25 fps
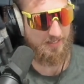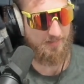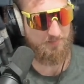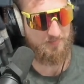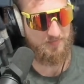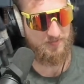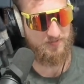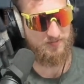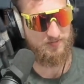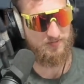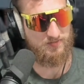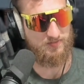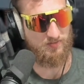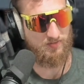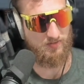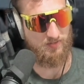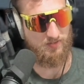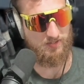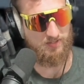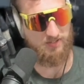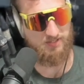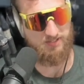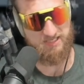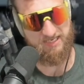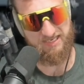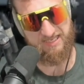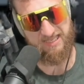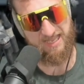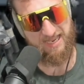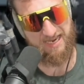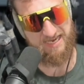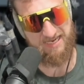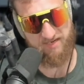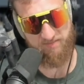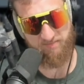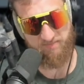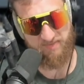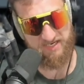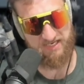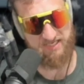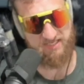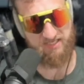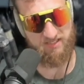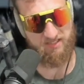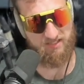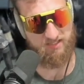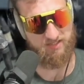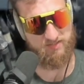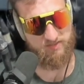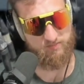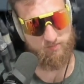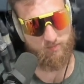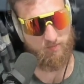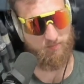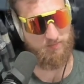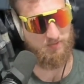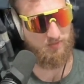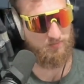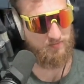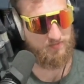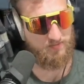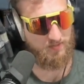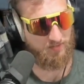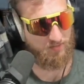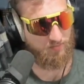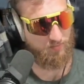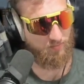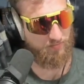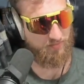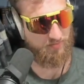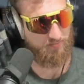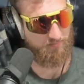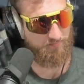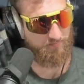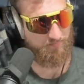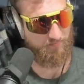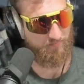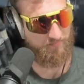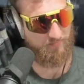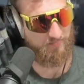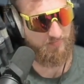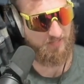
So A and B is what we also called them